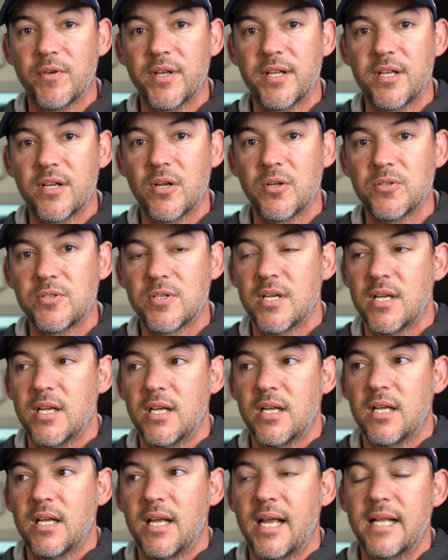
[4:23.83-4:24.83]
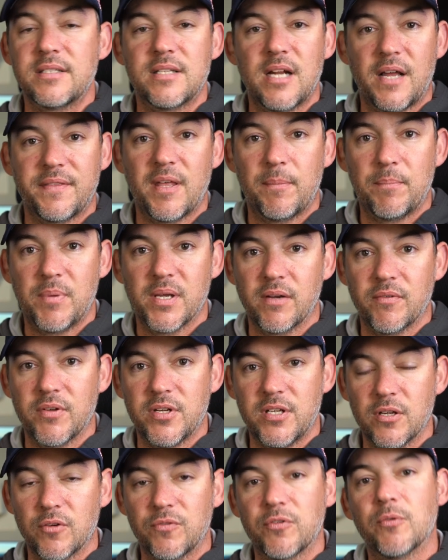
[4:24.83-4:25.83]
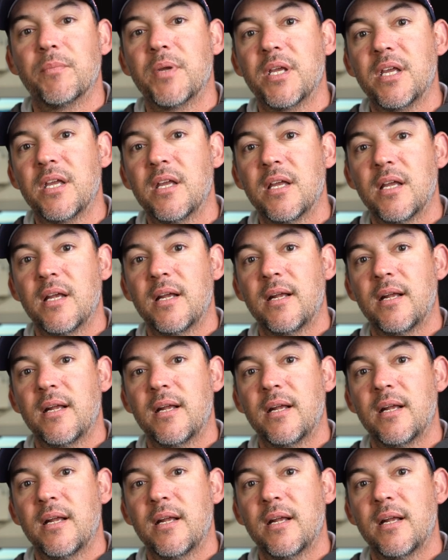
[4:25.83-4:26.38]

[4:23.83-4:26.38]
videos, it's not that big of a deal for me.